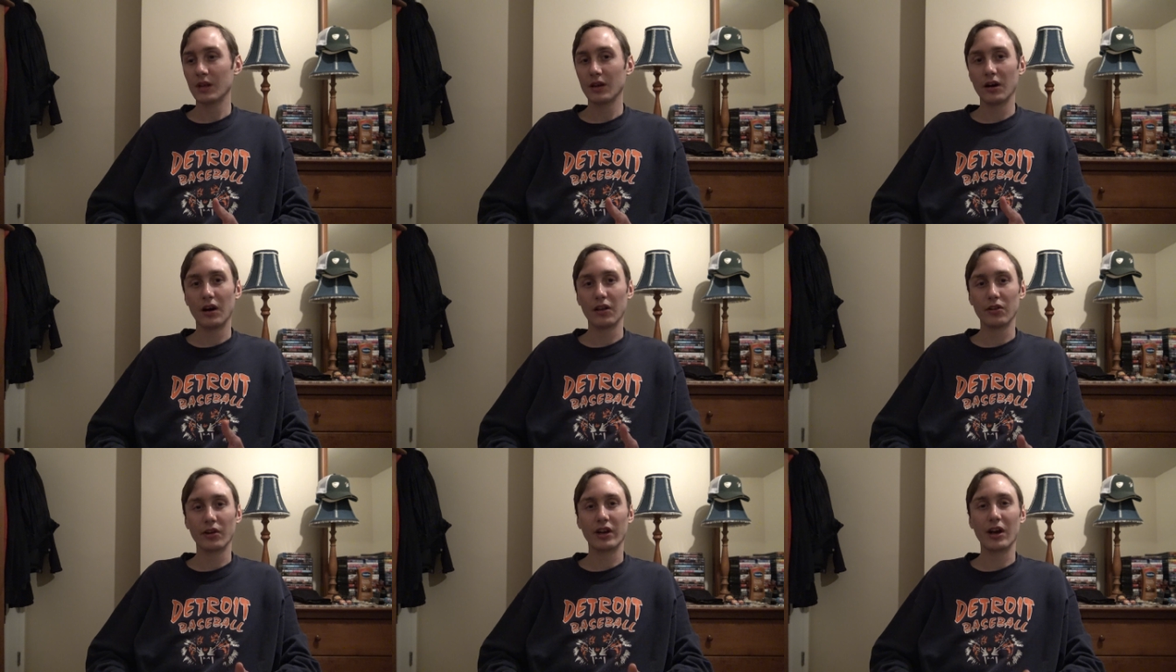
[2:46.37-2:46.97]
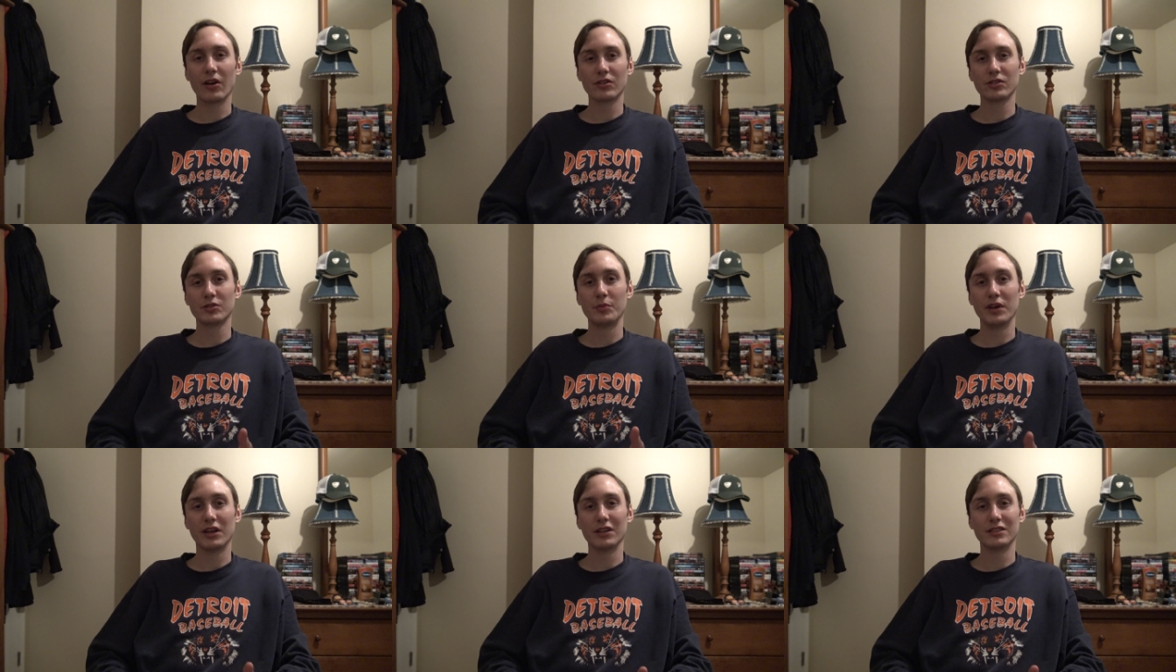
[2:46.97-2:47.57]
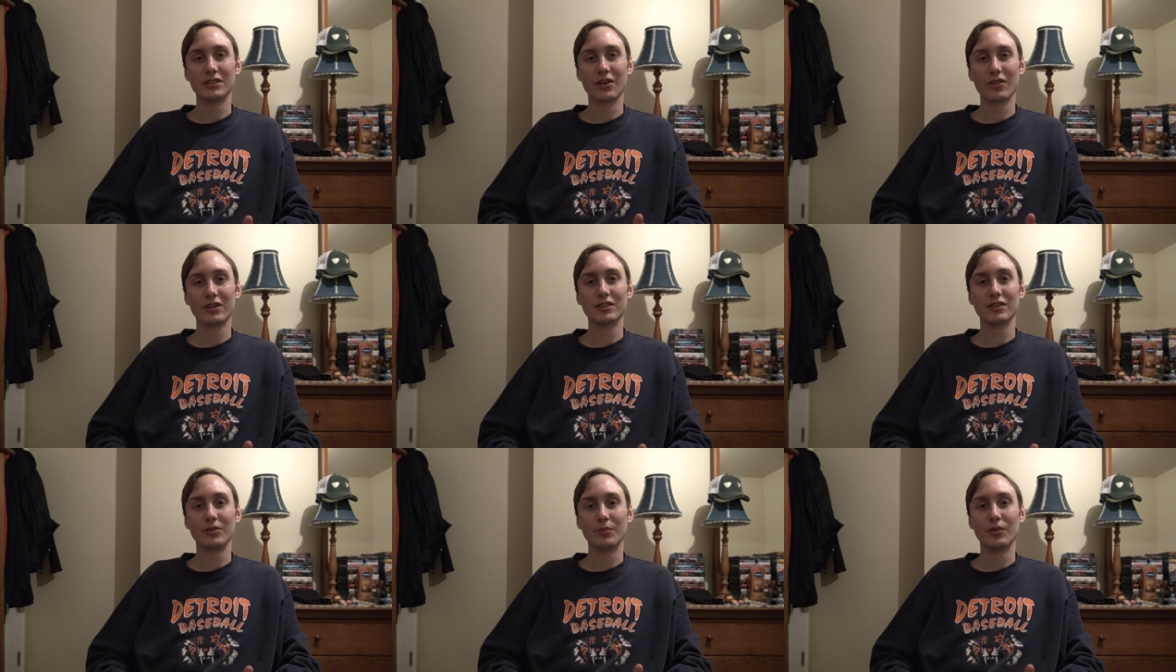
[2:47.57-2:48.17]
other characters because there
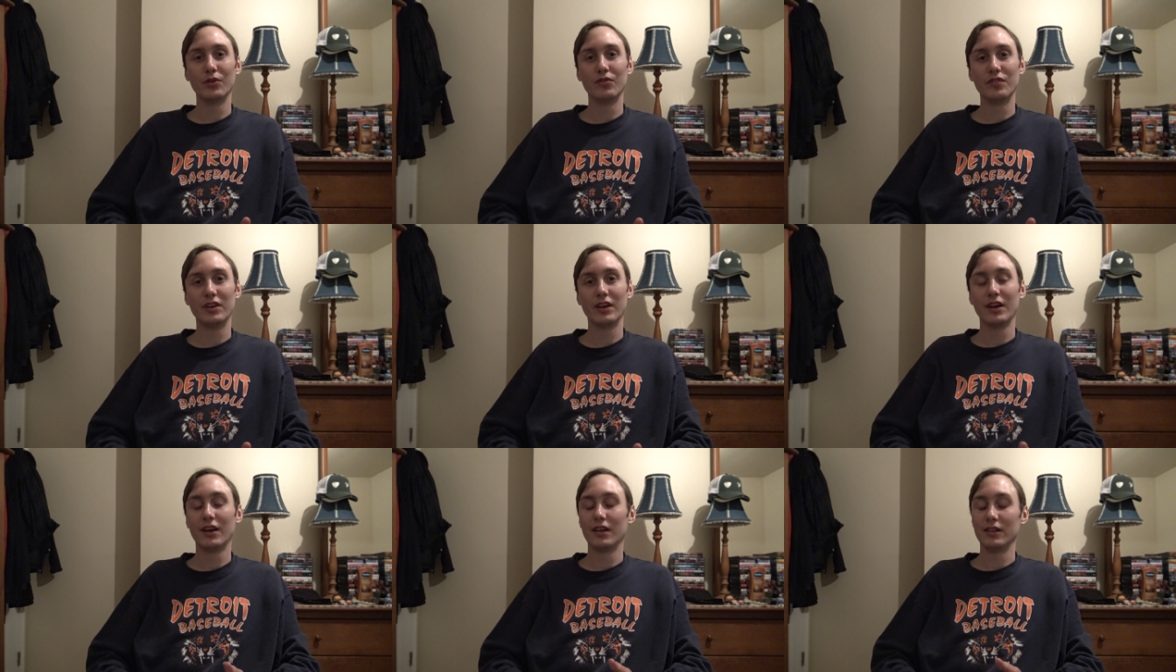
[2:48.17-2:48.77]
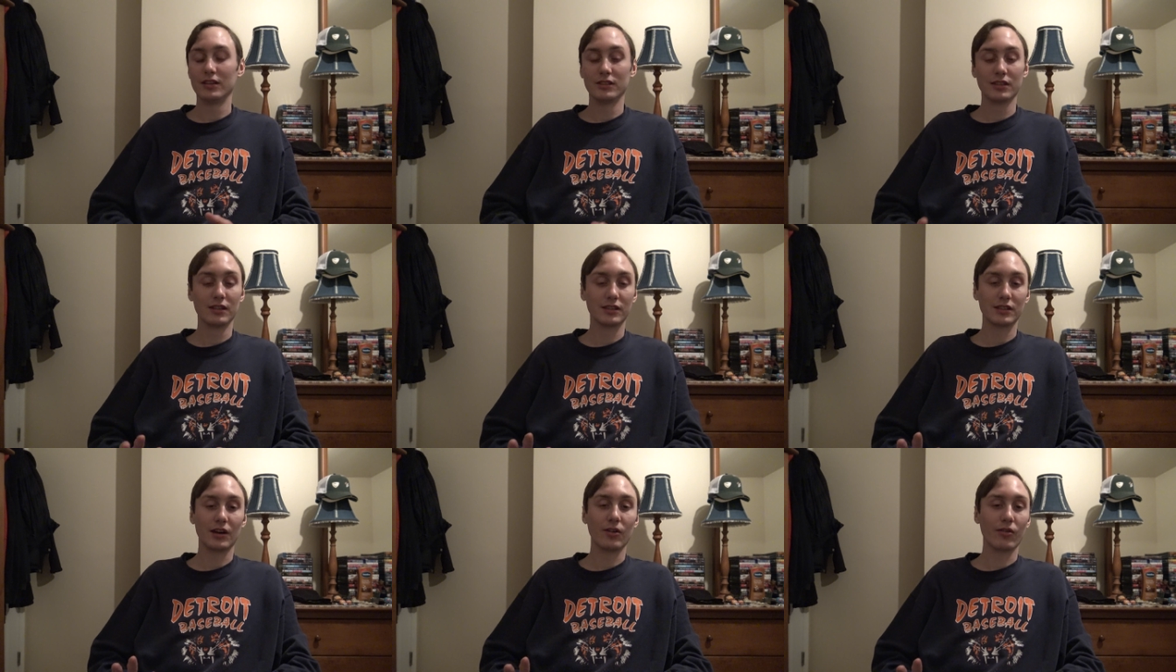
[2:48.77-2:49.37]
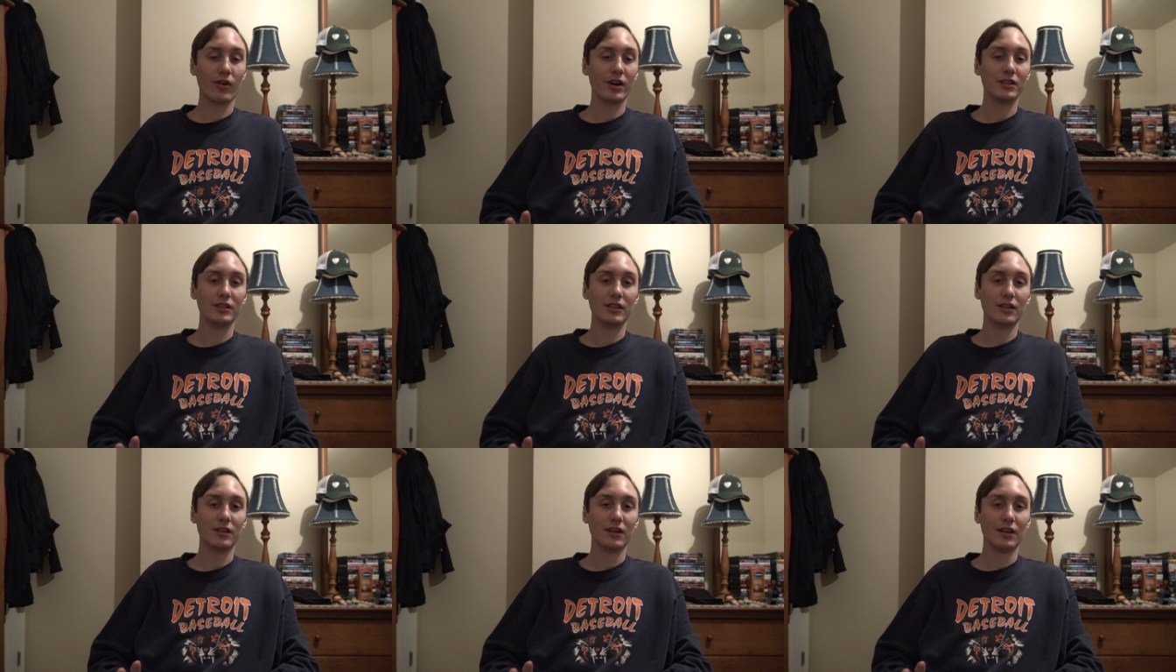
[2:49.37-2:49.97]
is a movie. This is gonna sound crazy.